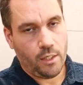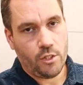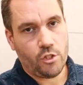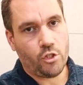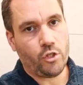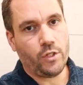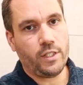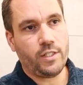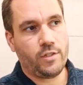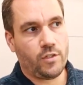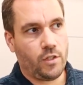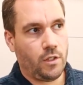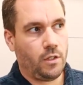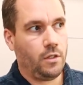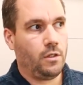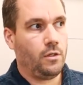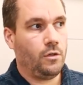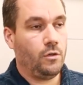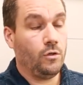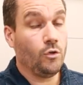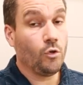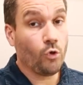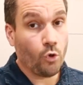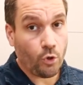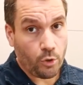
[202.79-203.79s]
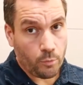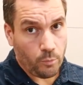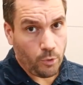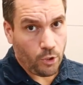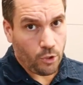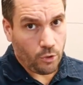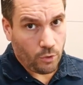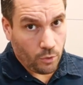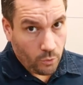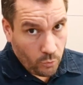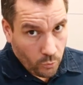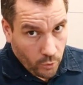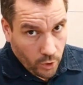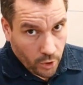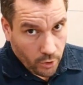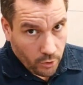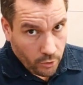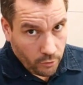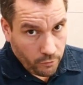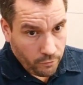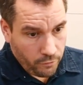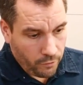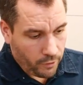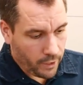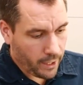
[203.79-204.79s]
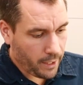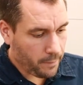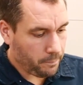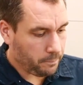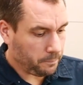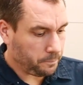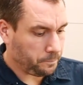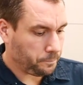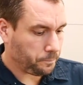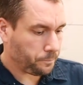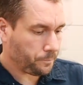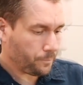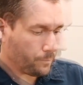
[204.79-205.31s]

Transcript: So it's a normal rocker frame.